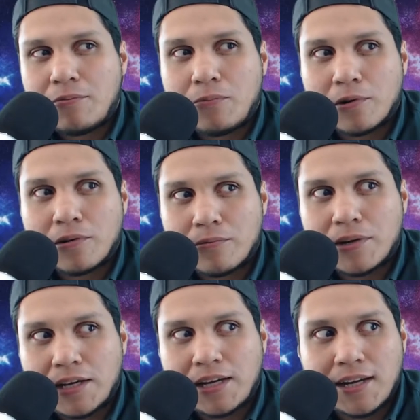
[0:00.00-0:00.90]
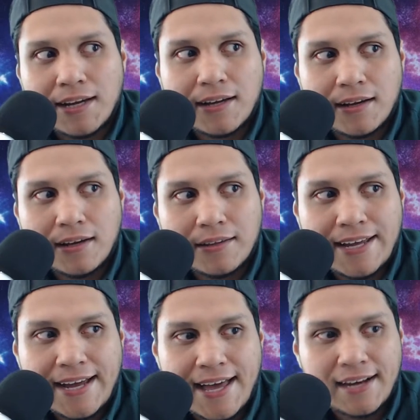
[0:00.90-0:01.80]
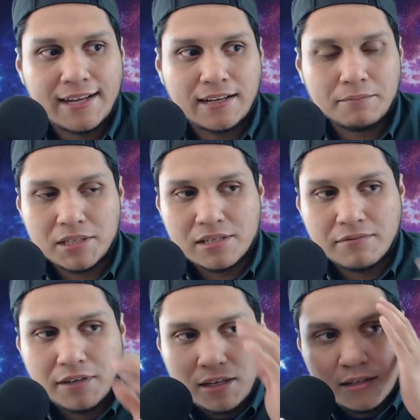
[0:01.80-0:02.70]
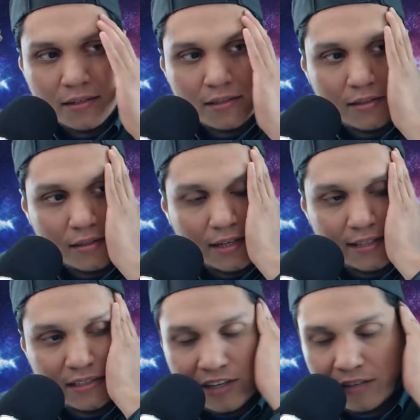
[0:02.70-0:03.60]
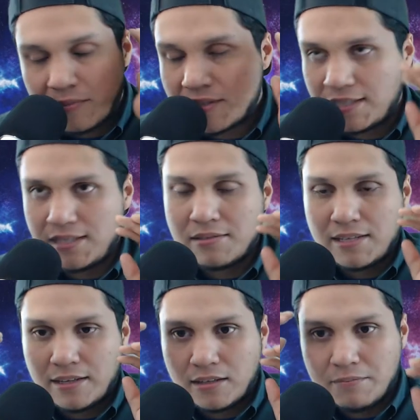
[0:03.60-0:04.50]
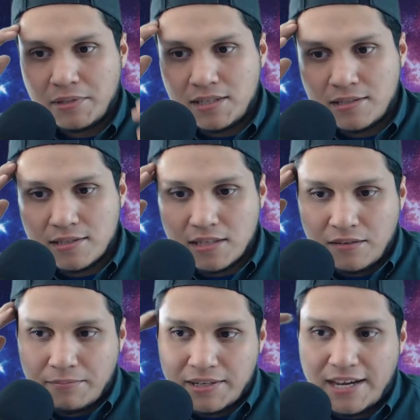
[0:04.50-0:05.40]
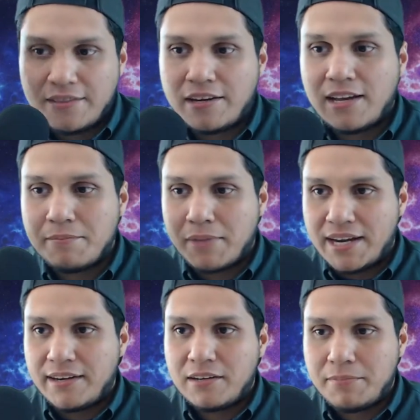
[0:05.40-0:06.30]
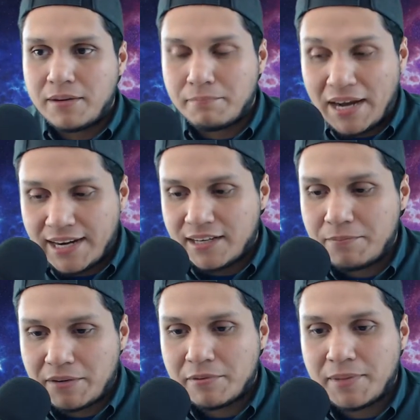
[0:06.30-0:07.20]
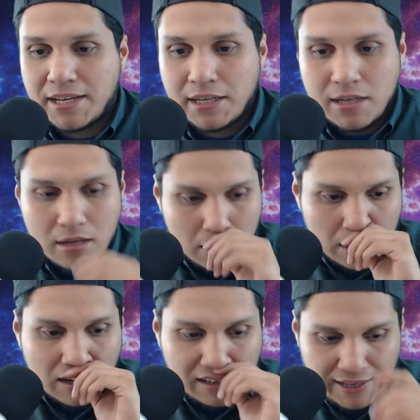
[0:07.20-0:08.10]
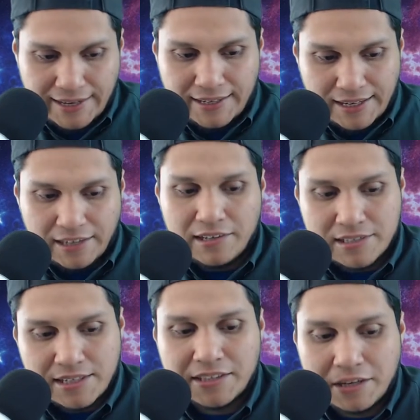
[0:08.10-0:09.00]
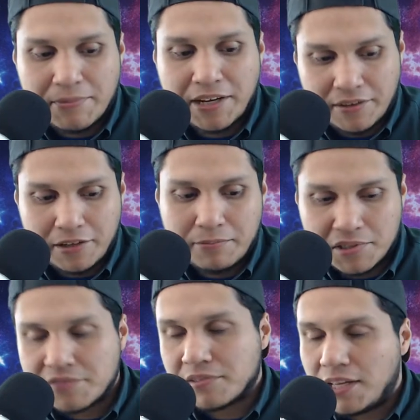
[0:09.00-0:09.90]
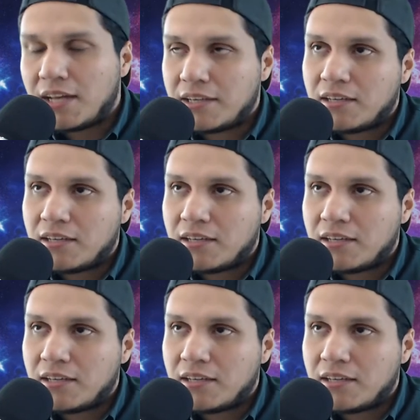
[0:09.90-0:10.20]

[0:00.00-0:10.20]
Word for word: weren't really, like, they had, like, a bunch of... like development teams, like companies and stuff, but now they're like buying up everybody. Like it looks like they're making their push for that now.